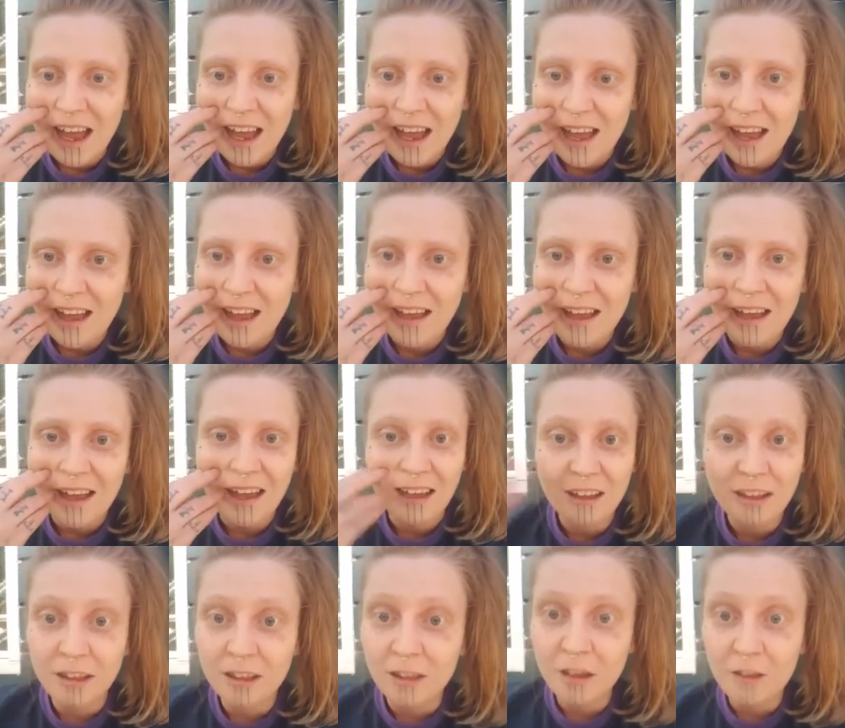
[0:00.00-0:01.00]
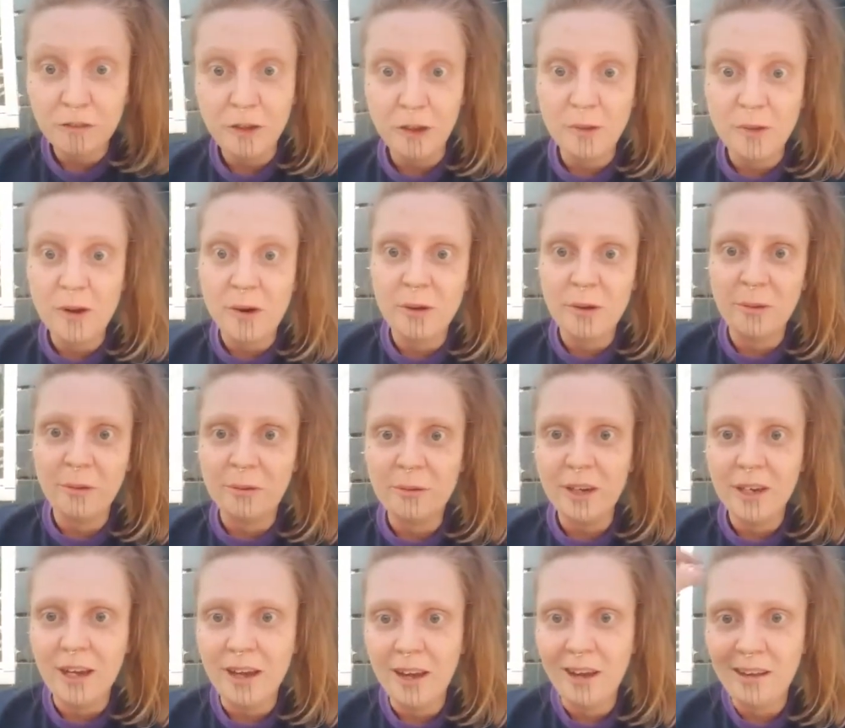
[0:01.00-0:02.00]
I love you all,
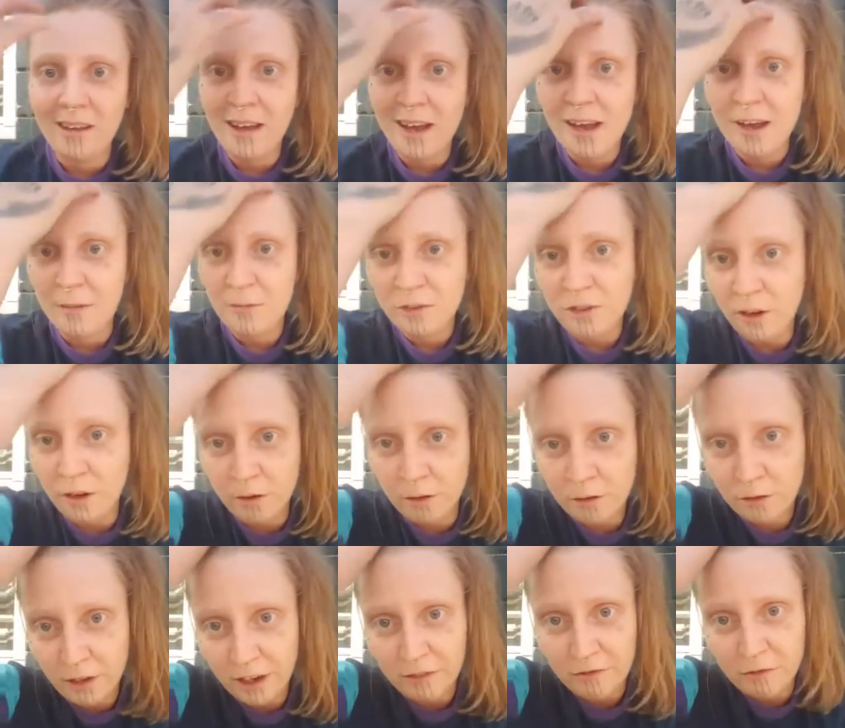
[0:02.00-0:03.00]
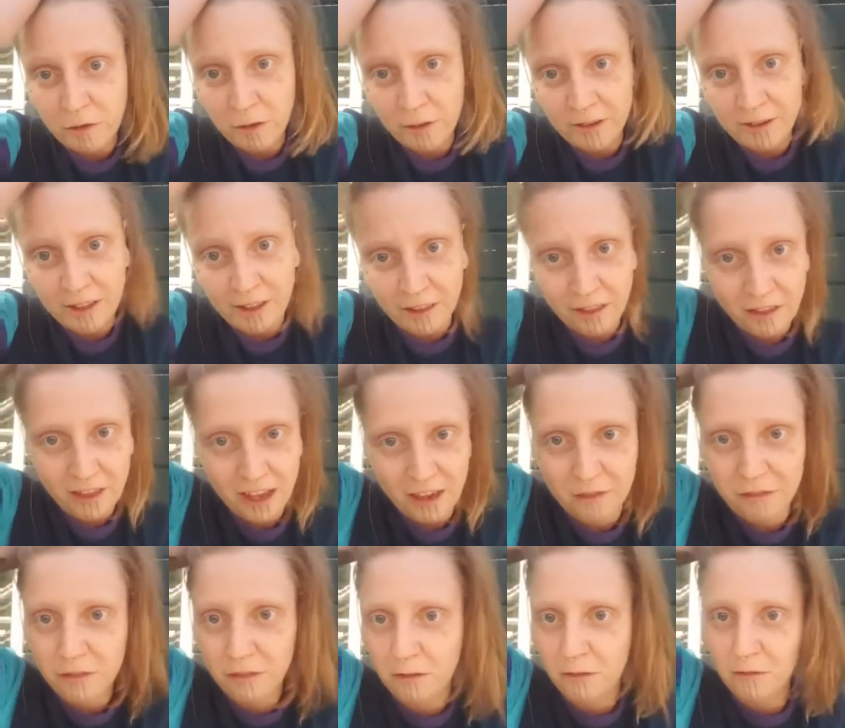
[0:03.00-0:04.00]
and I'm so grateful and
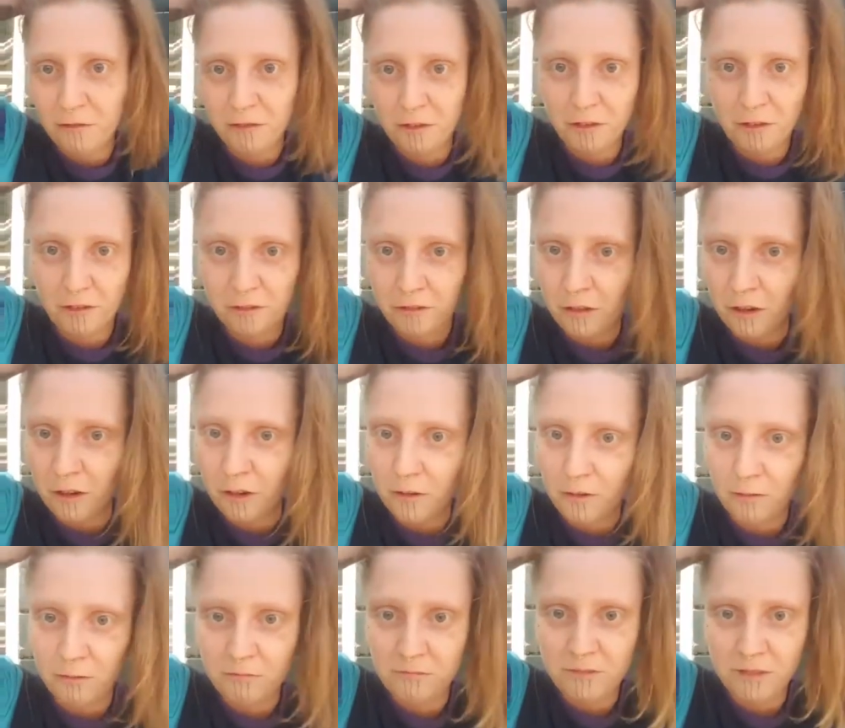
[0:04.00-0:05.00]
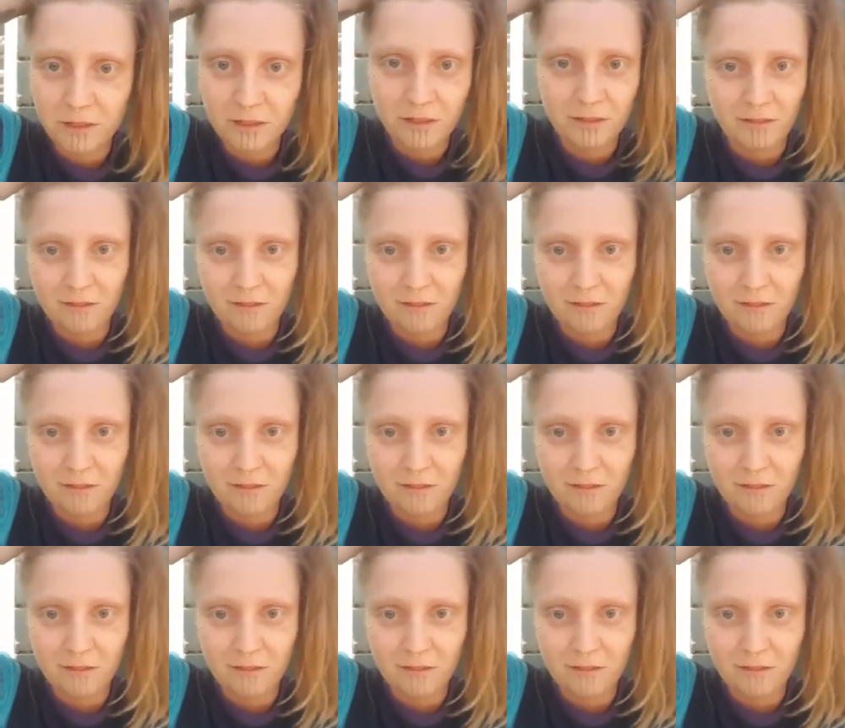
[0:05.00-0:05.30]
thankful for all the